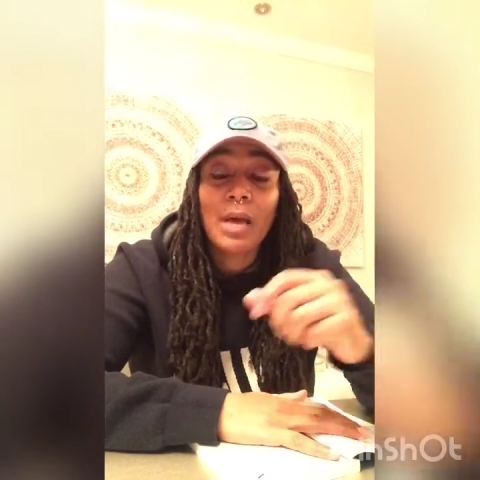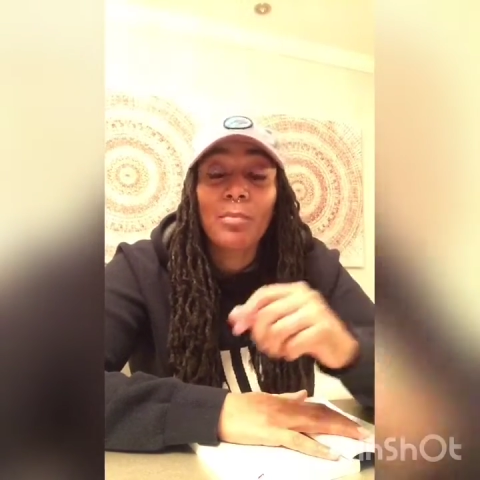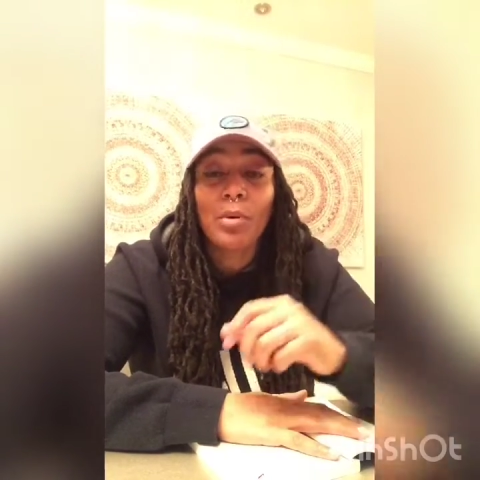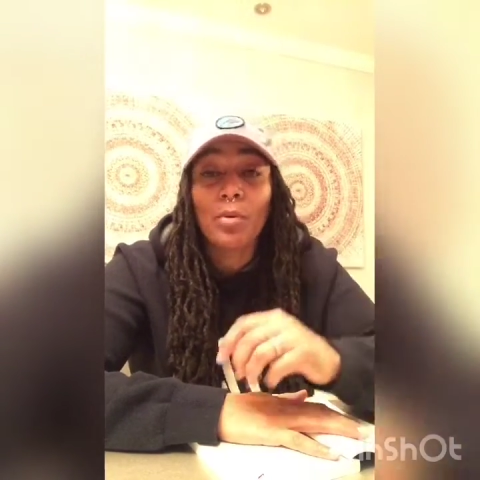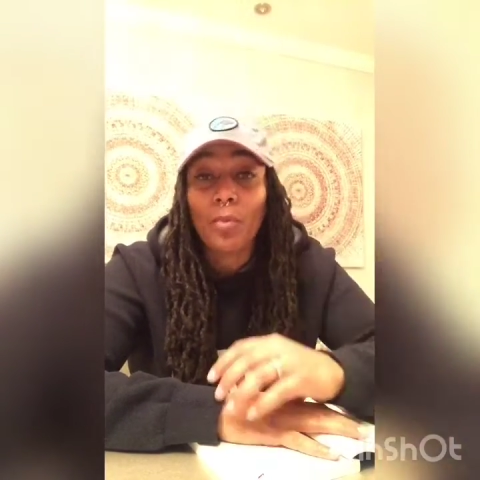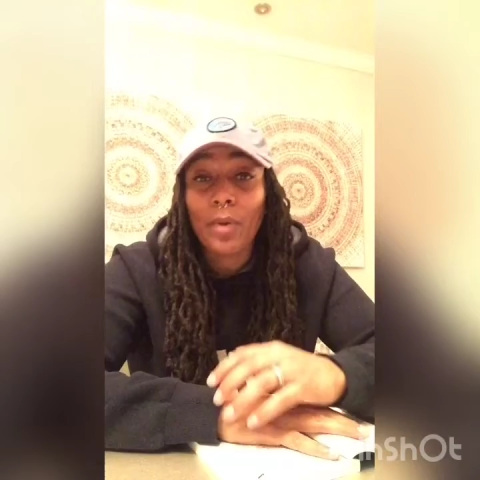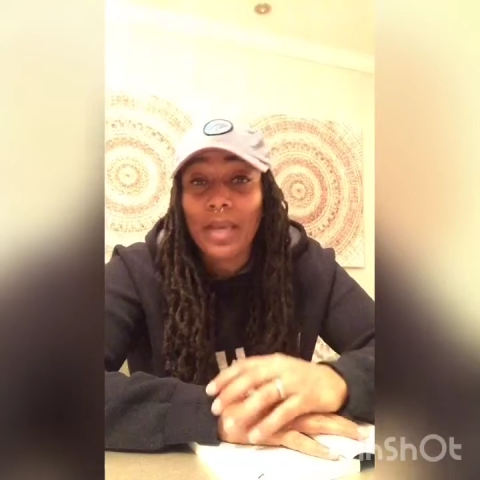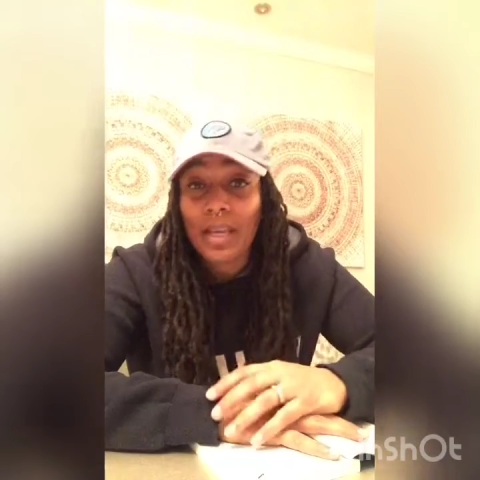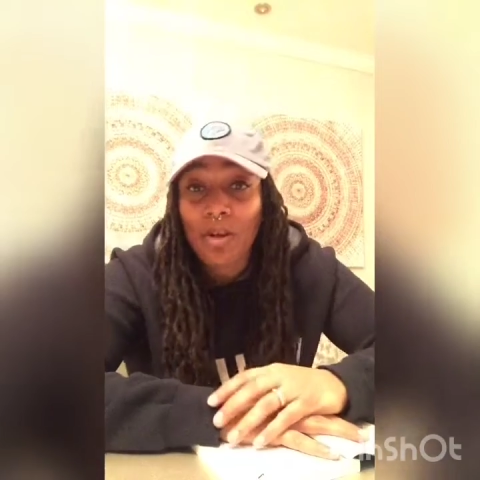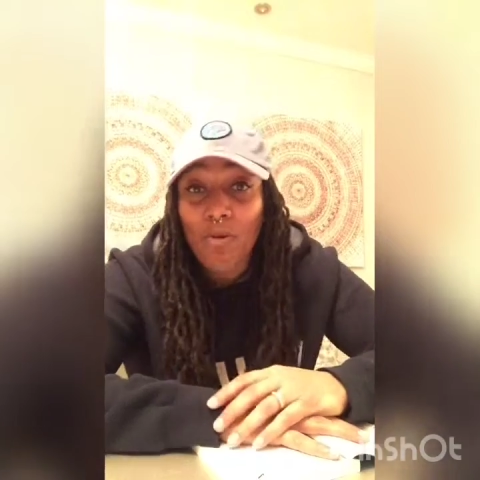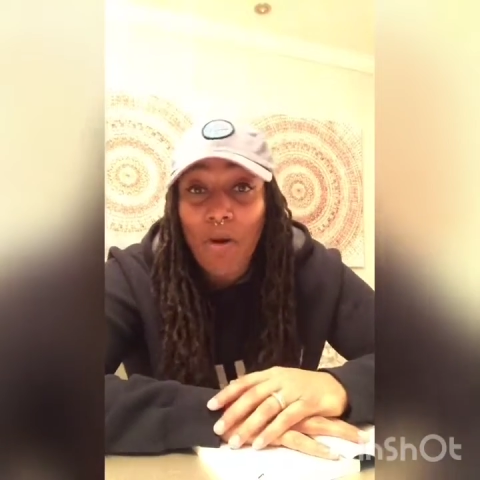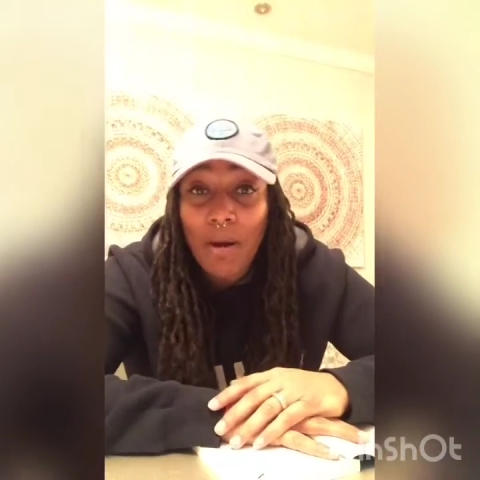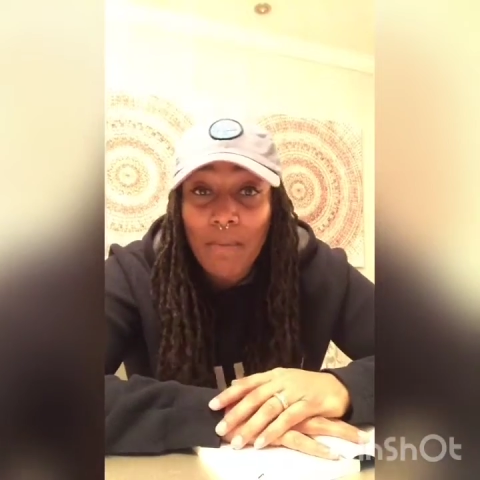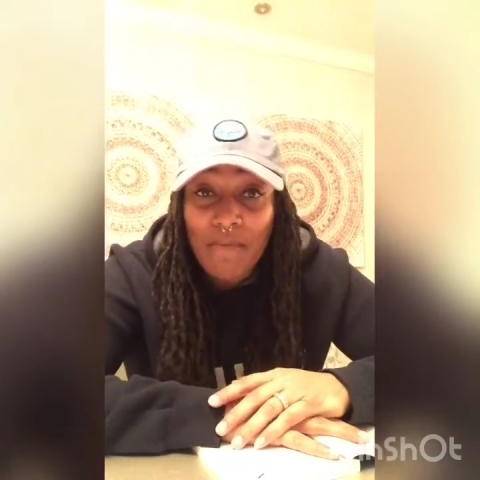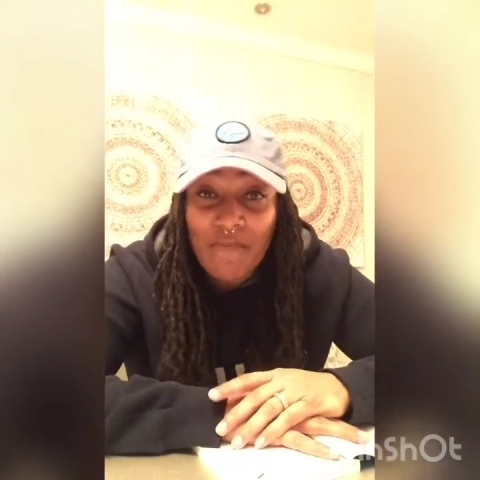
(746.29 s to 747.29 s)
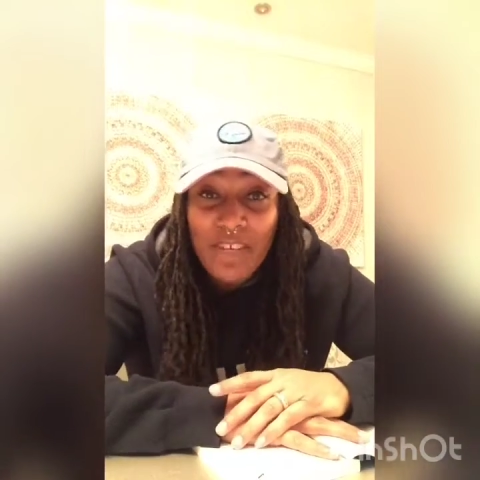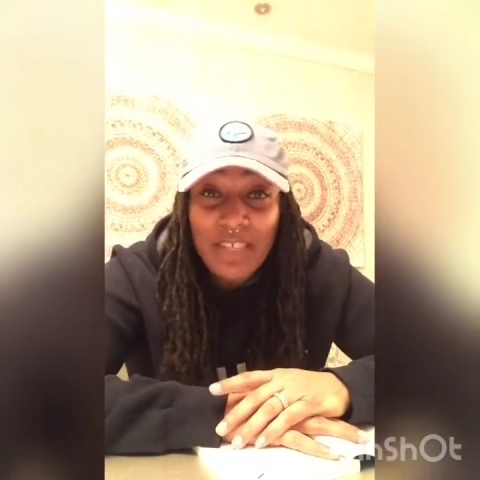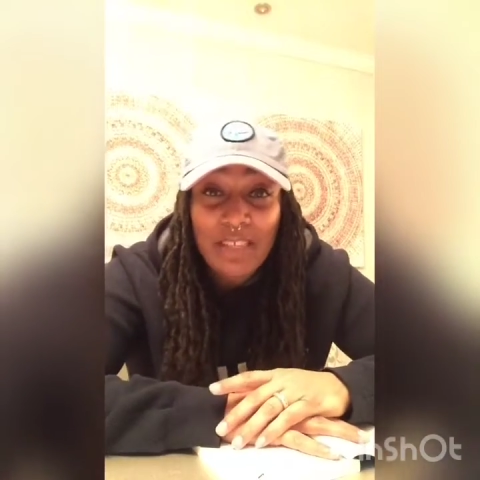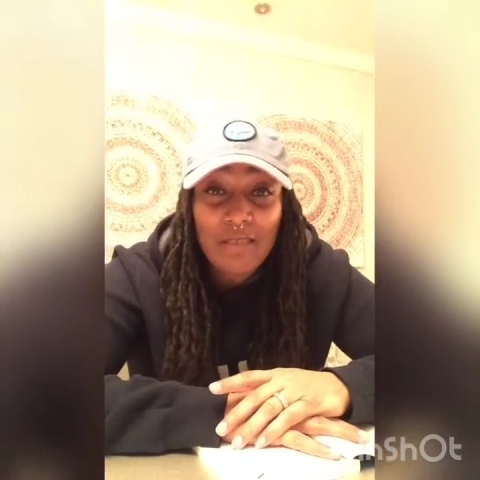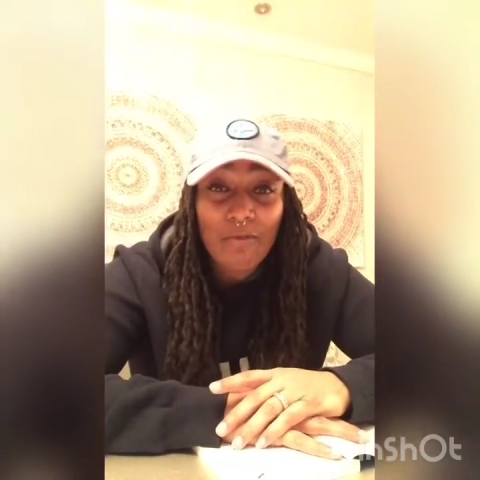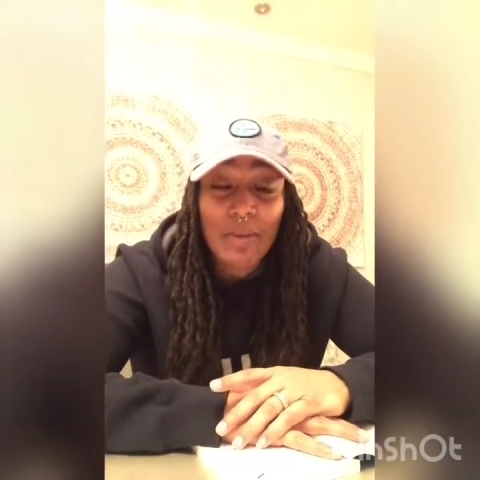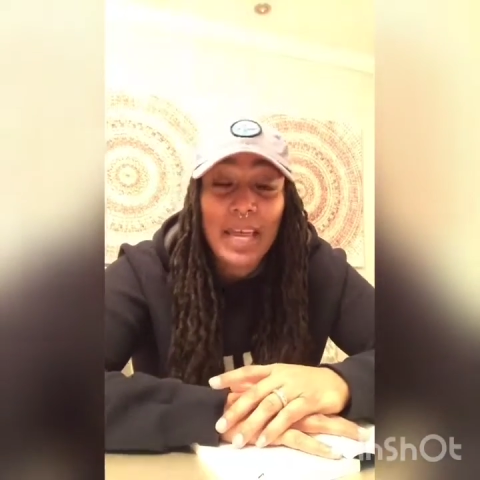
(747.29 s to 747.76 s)
but in quantum
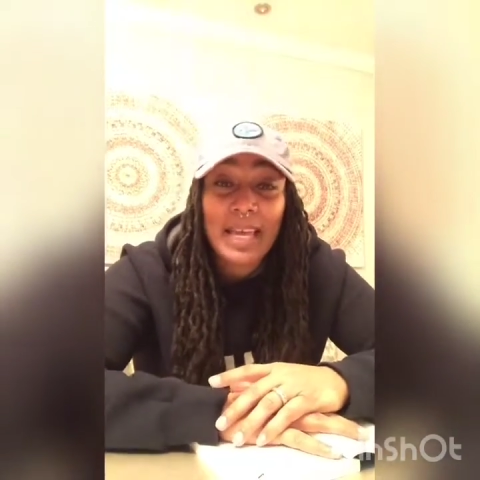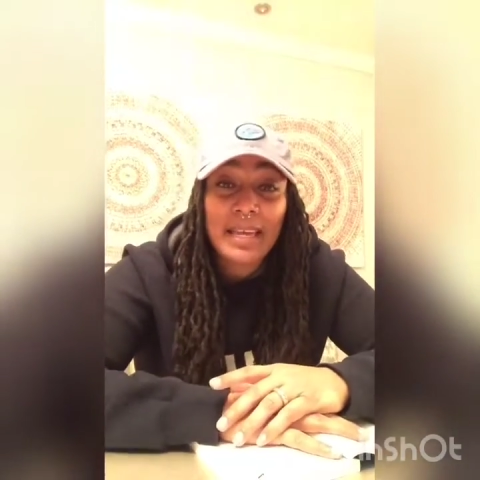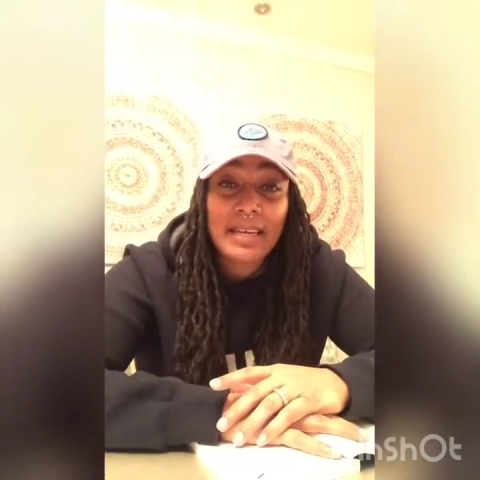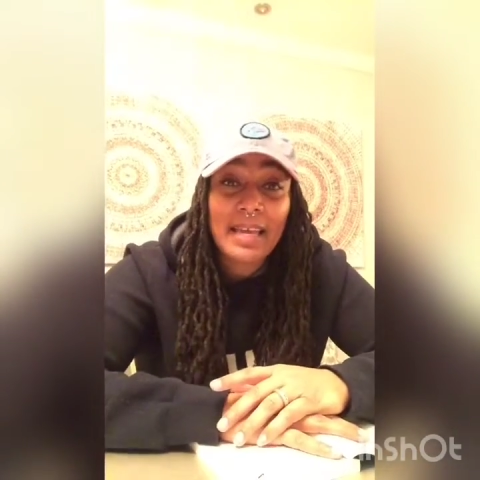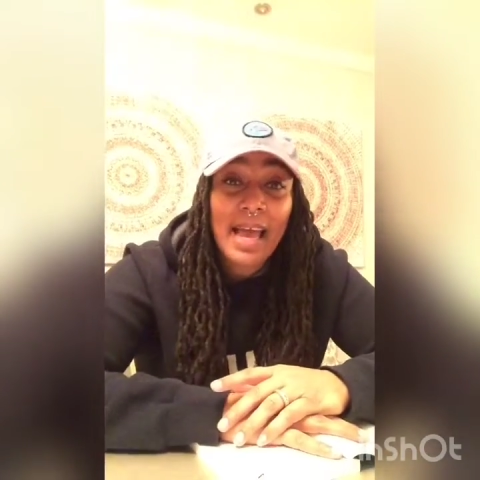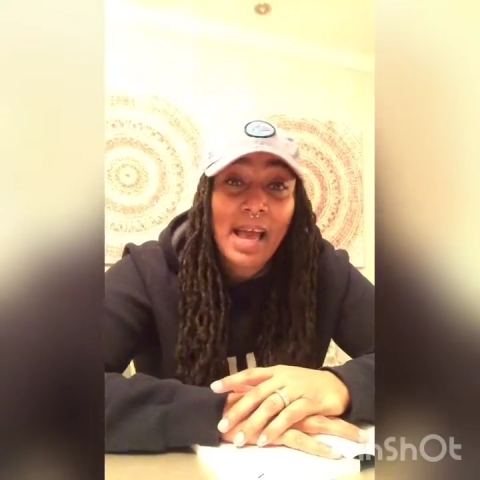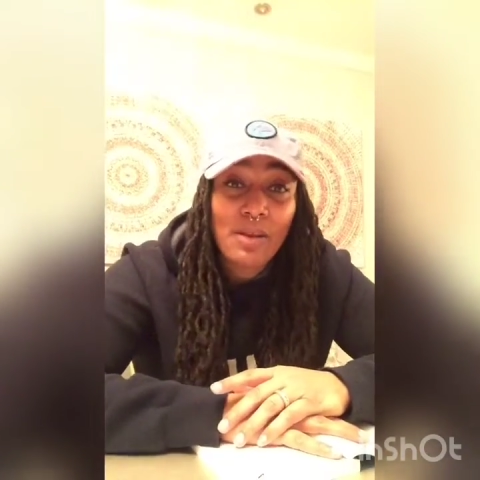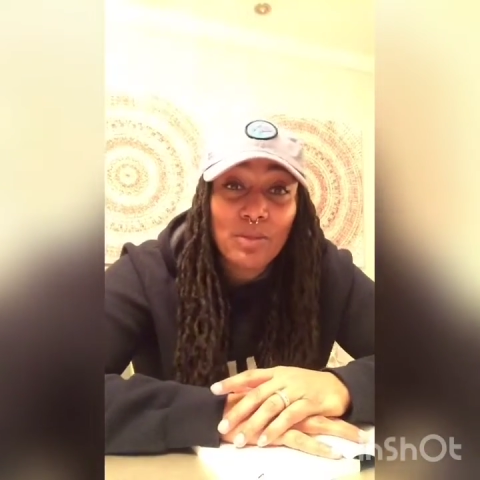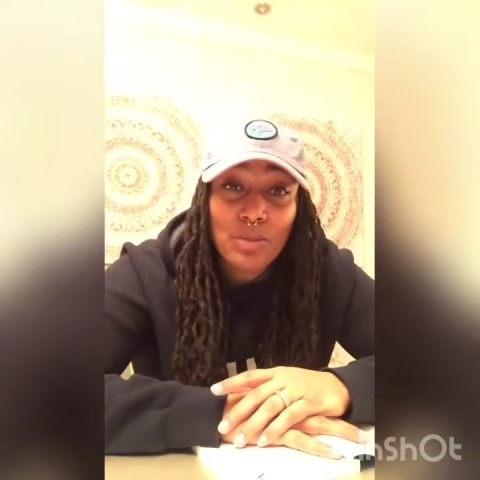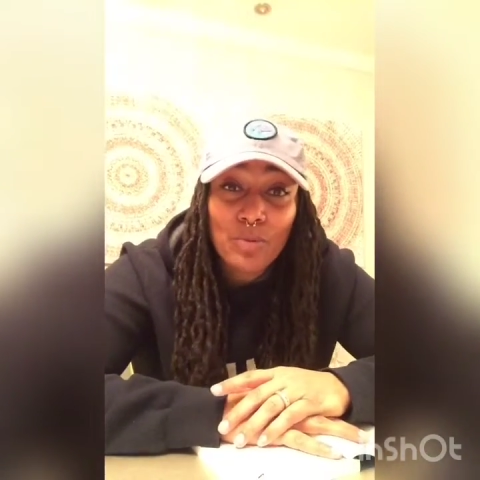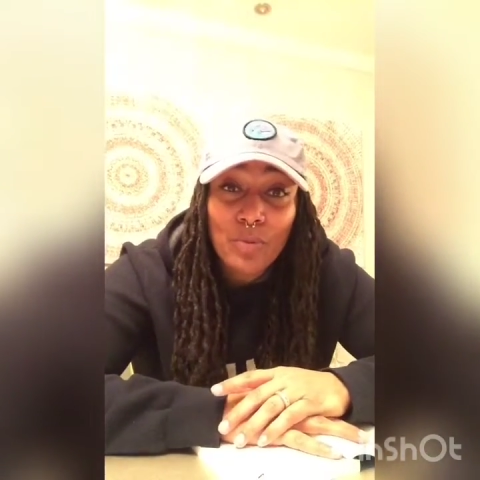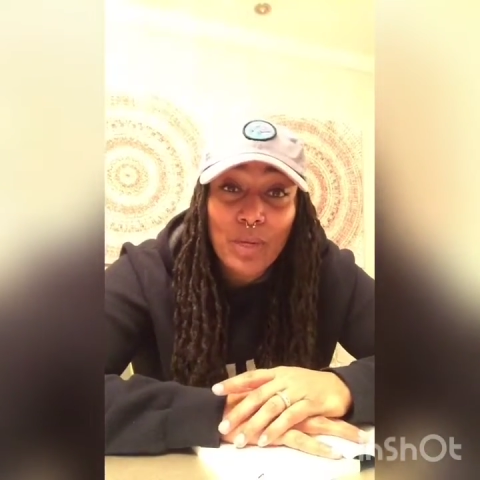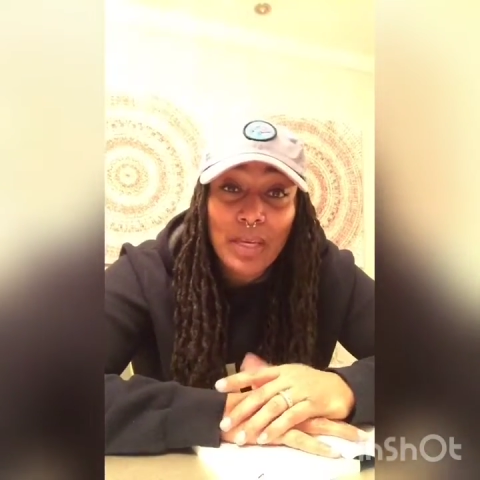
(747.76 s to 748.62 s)
physics, when they get down to